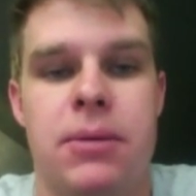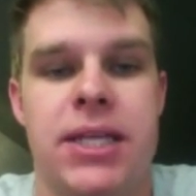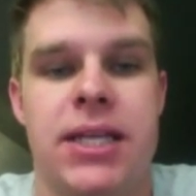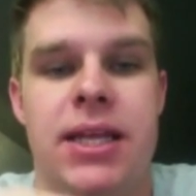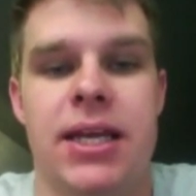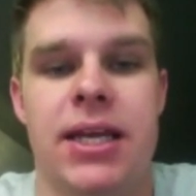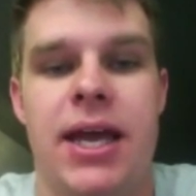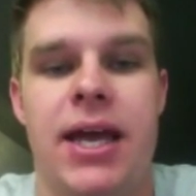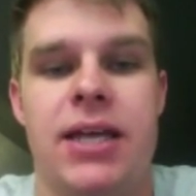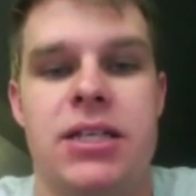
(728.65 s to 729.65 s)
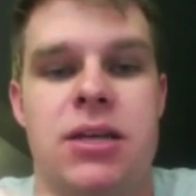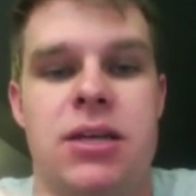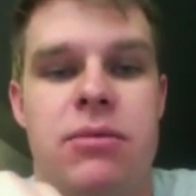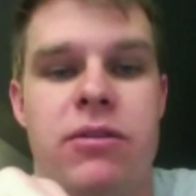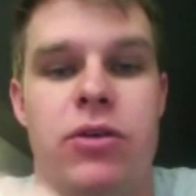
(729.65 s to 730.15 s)
but then they get
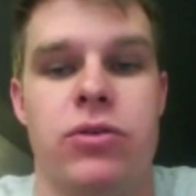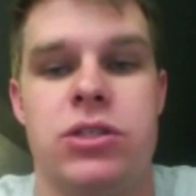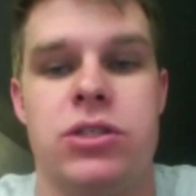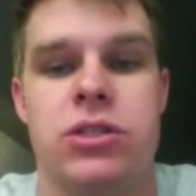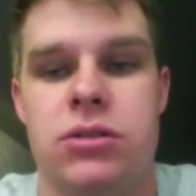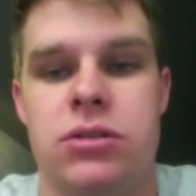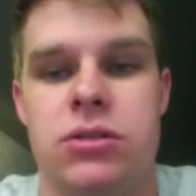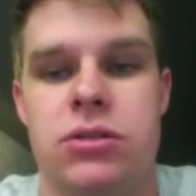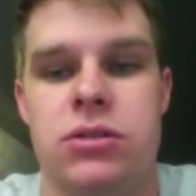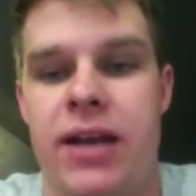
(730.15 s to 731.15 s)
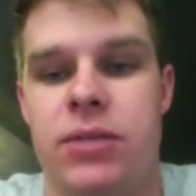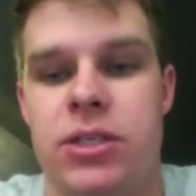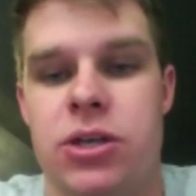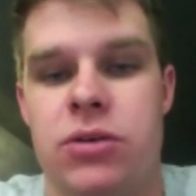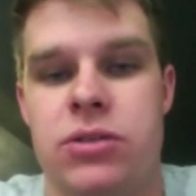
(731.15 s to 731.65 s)
some of those randomly
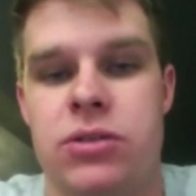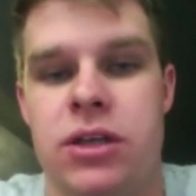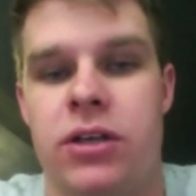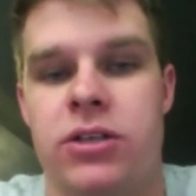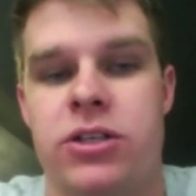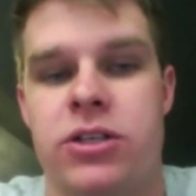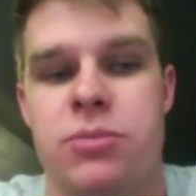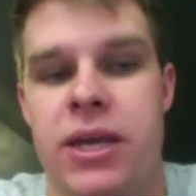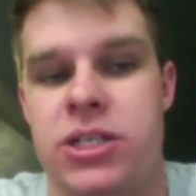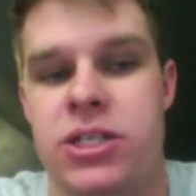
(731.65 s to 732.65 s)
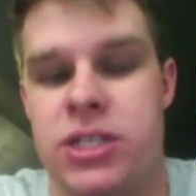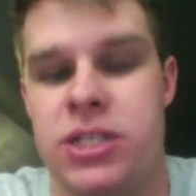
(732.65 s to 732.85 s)
chosen doctors' patients.